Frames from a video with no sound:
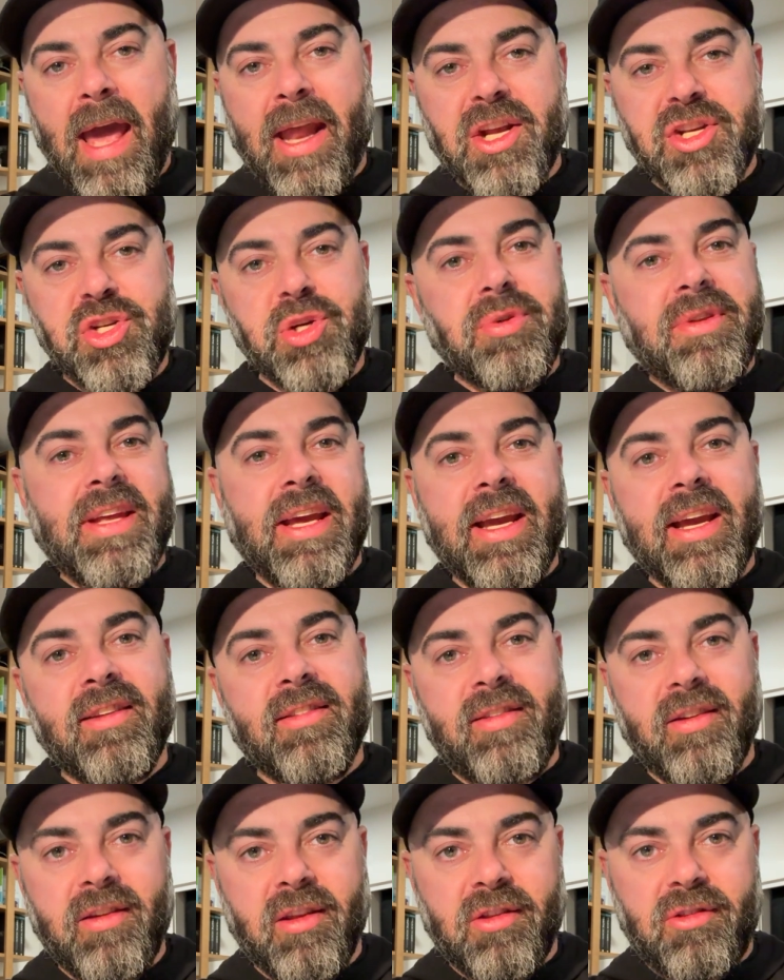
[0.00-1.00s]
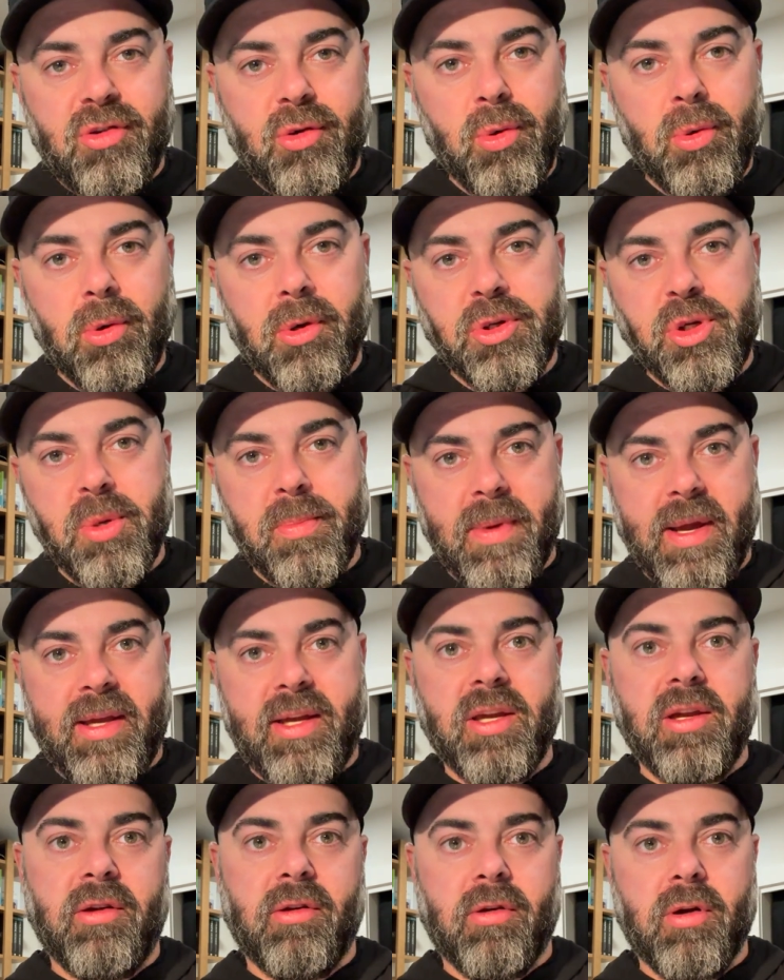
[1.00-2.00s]
And as you dig into the tool and you
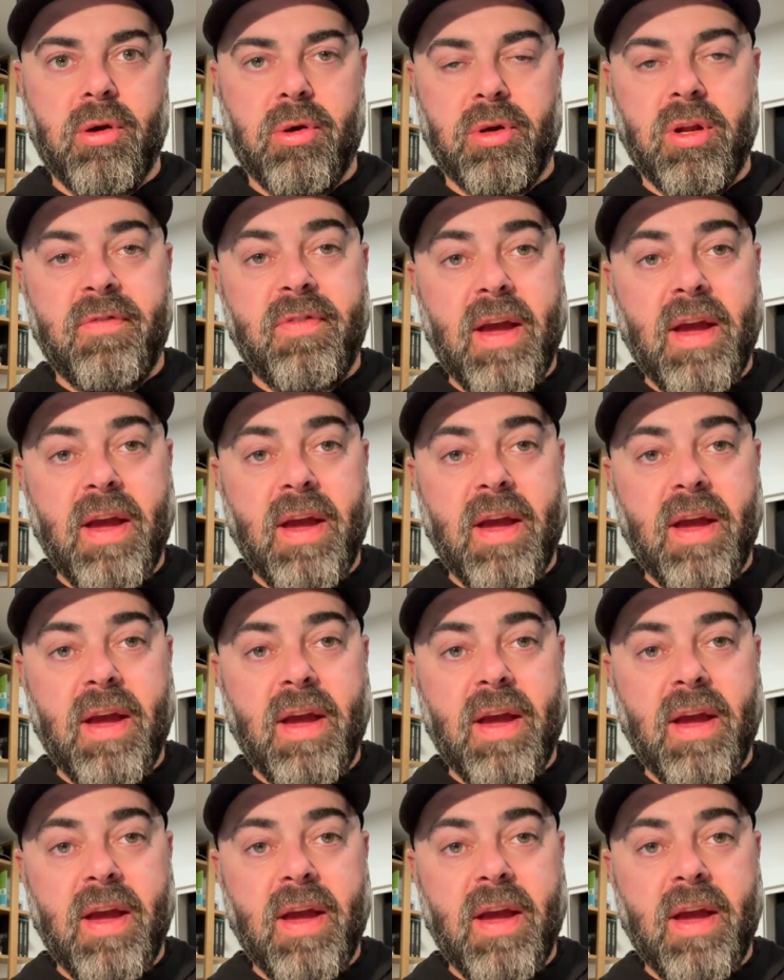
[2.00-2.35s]
make it your own,